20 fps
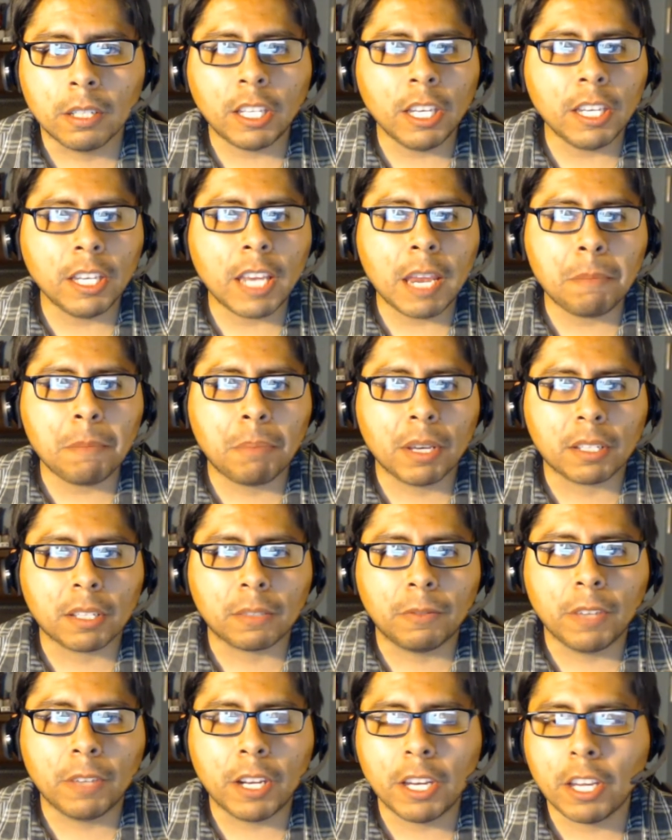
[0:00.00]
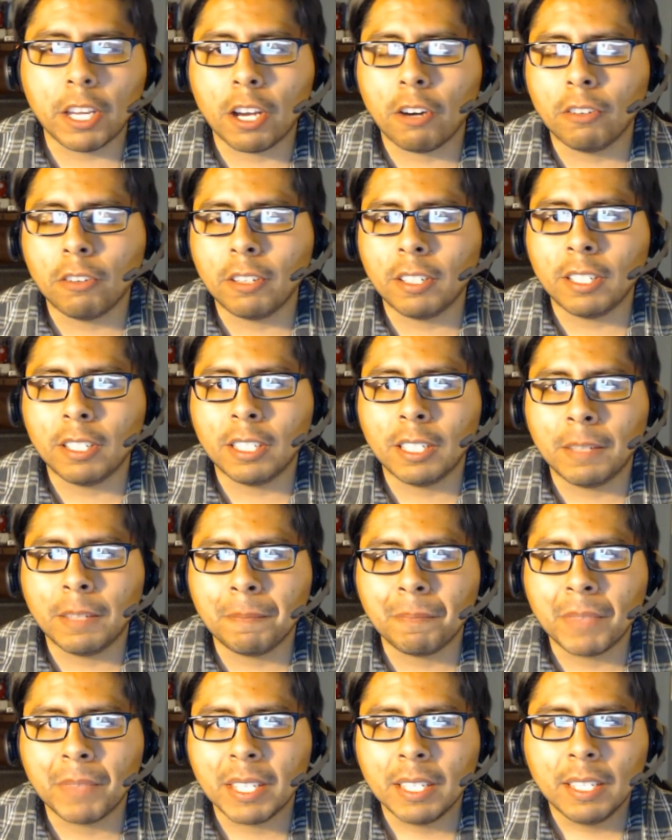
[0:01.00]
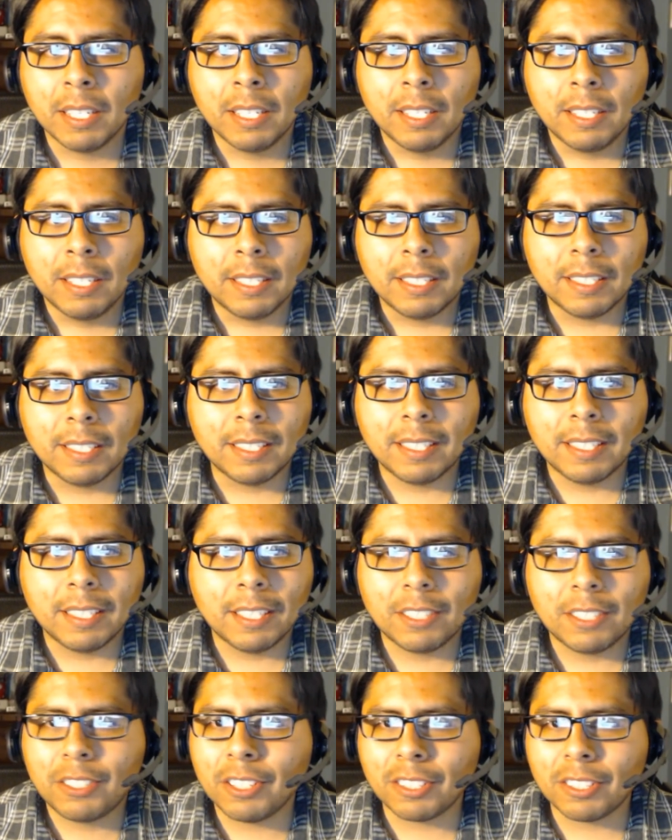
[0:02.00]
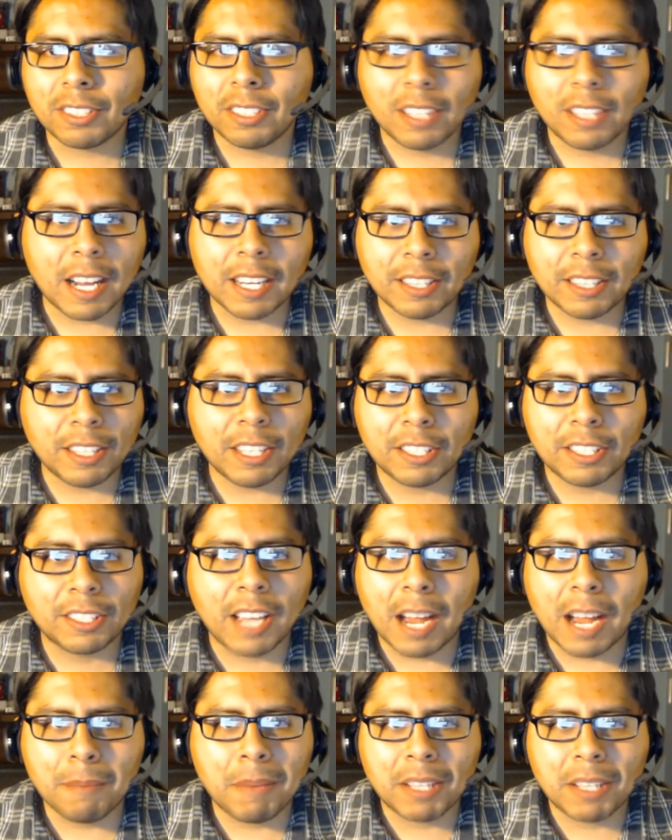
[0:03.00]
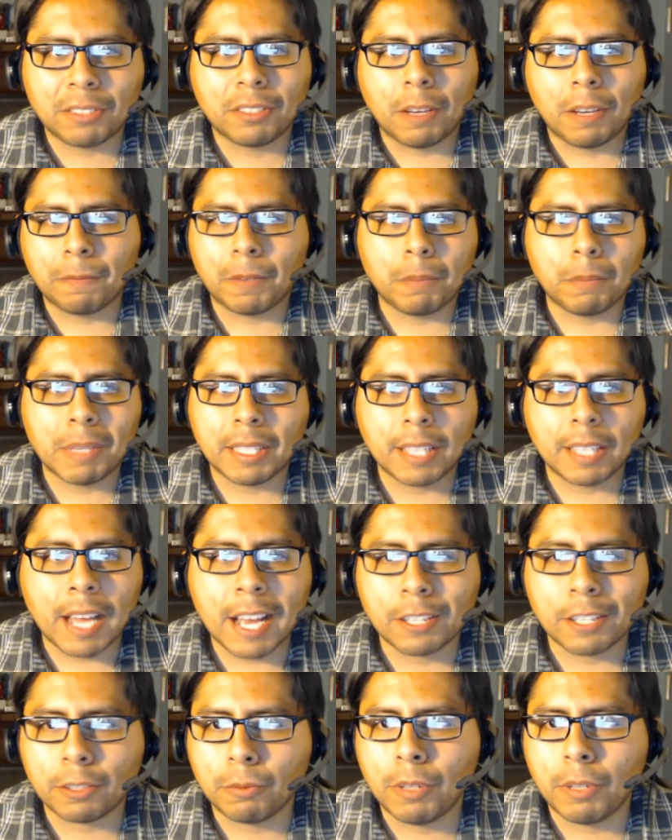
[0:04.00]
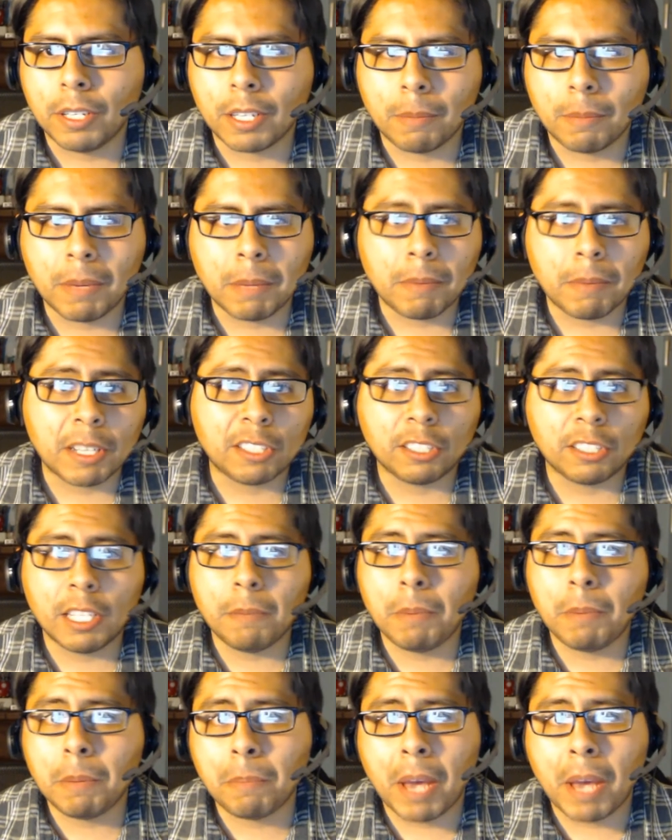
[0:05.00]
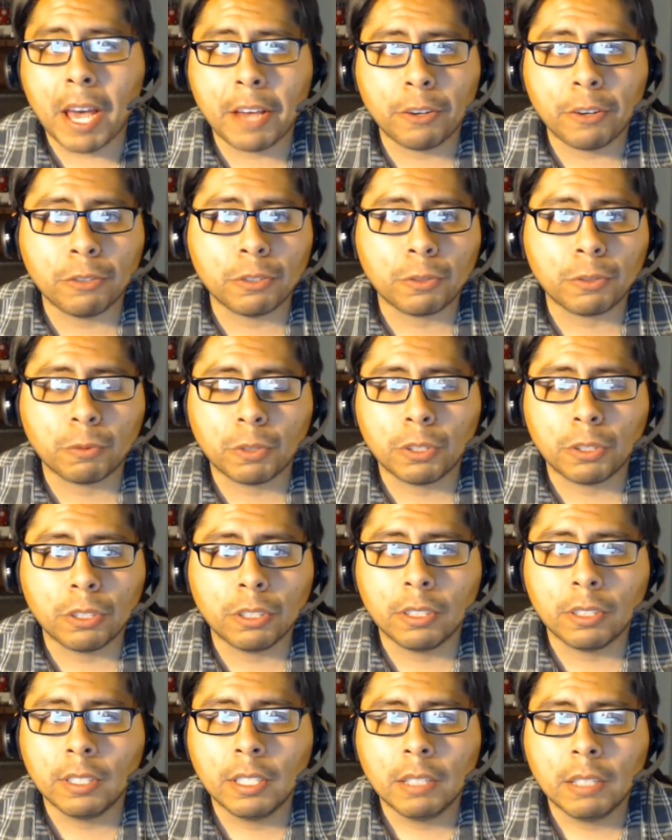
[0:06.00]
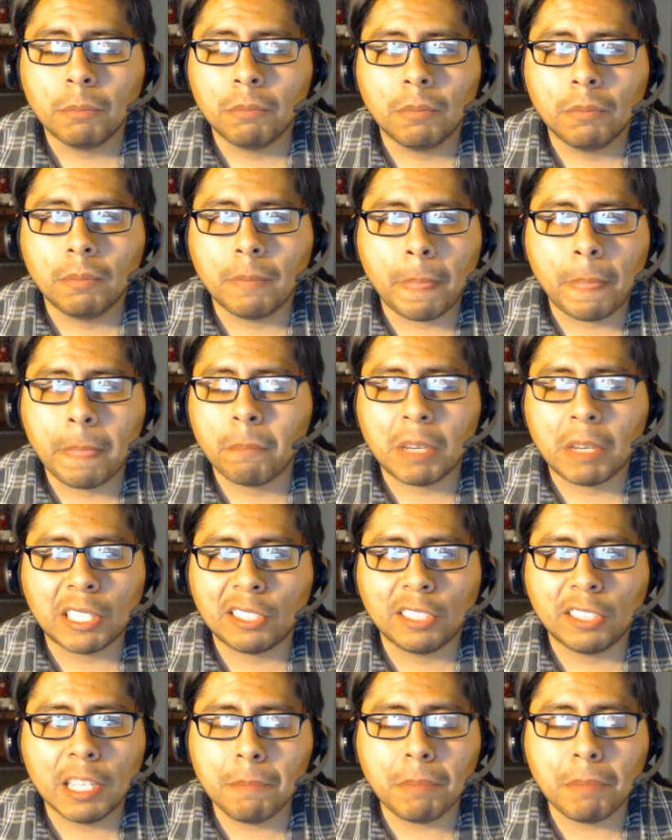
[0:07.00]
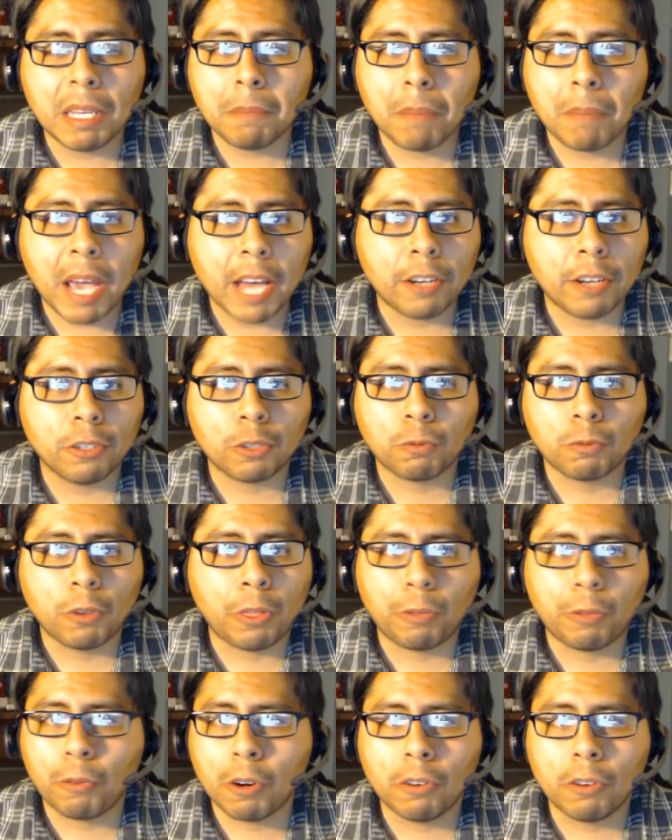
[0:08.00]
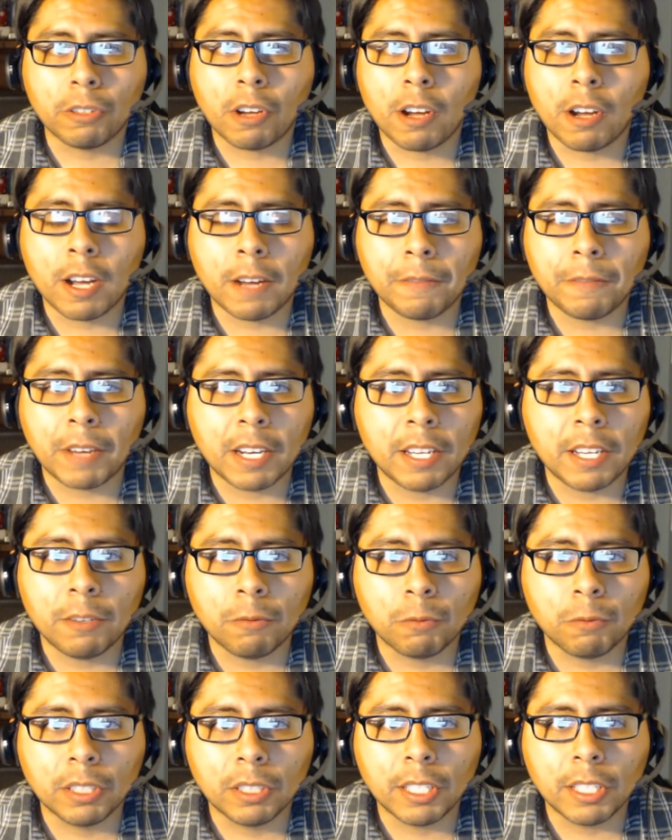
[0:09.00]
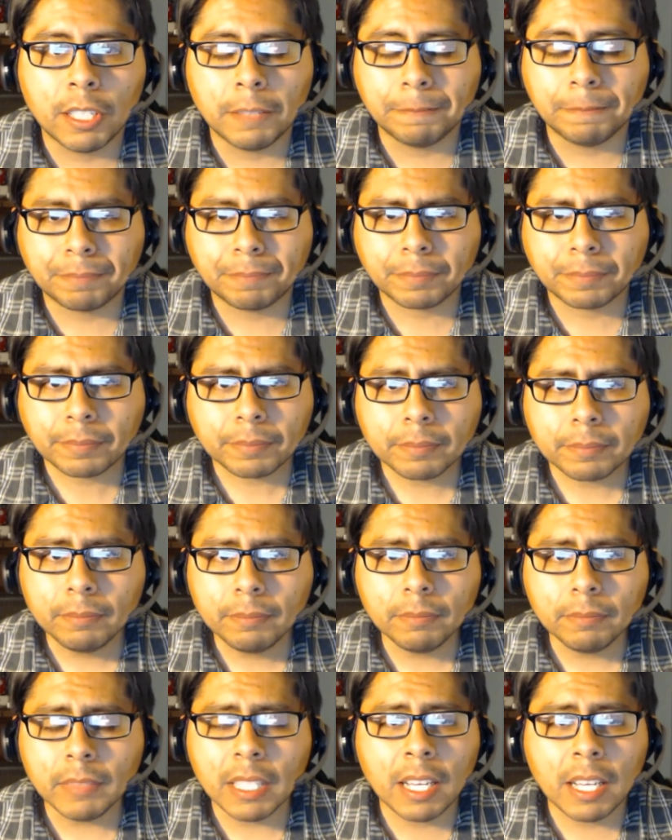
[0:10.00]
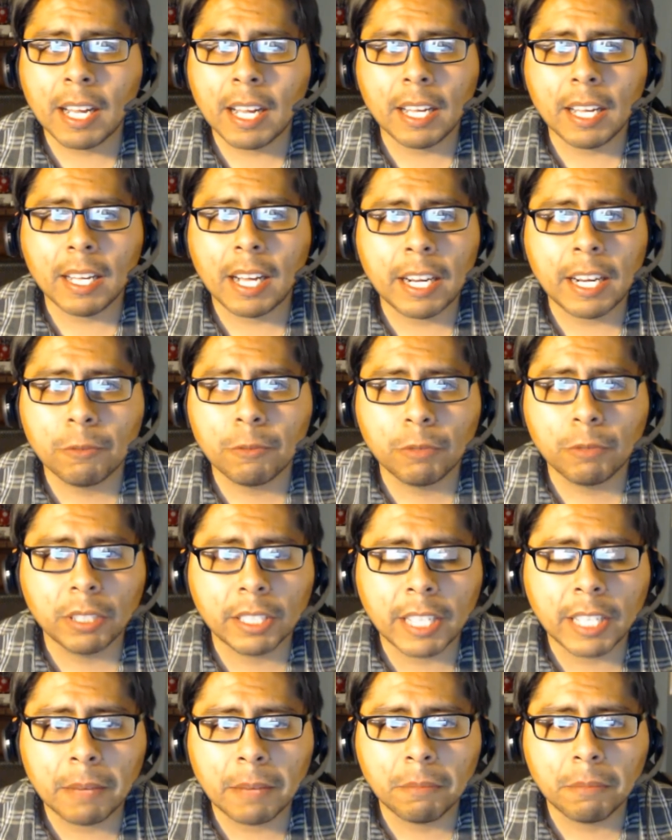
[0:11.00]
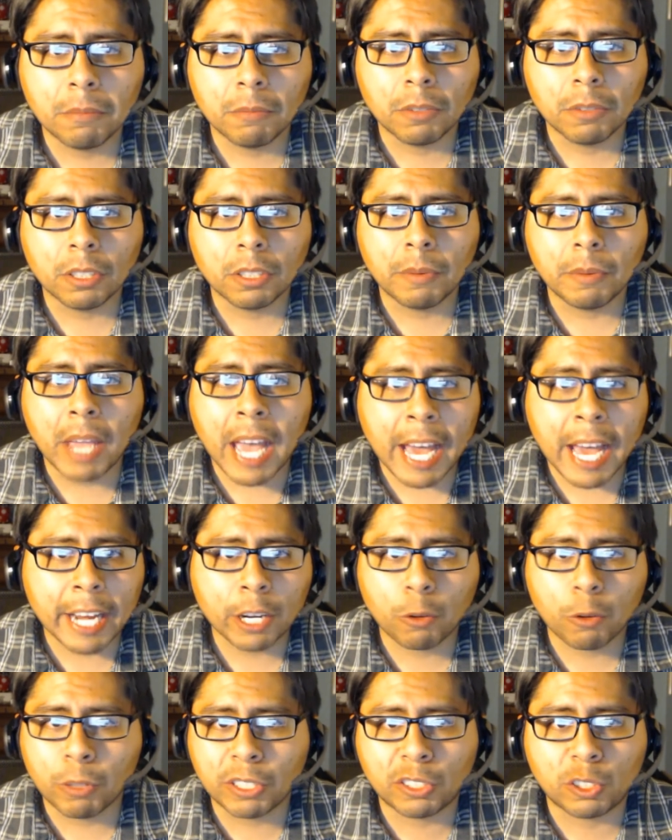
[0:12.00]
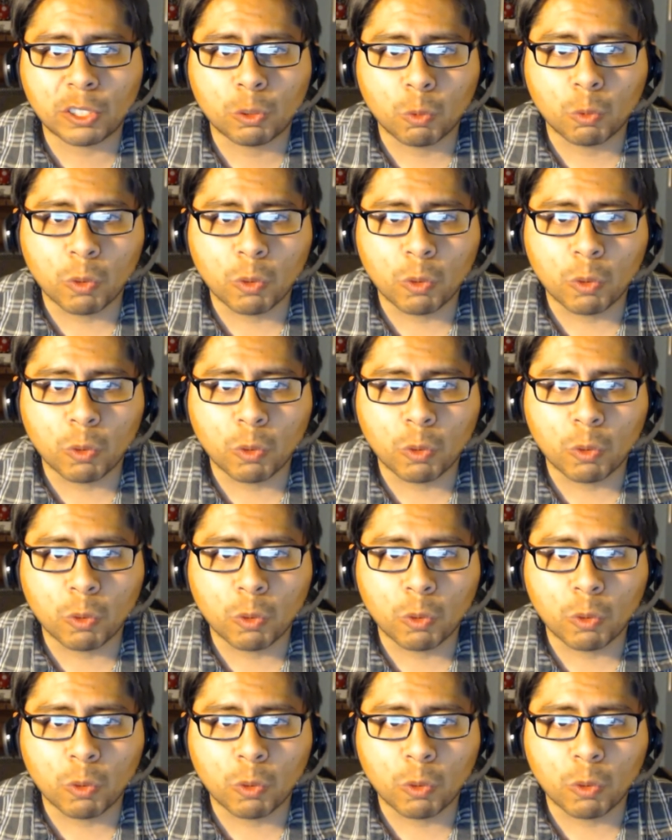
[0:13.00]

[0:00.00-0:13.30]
key game picks video. Just a lot of things got messed up for me last week. I mean, my sleeping patterns were thrown off. I didn't really get adequate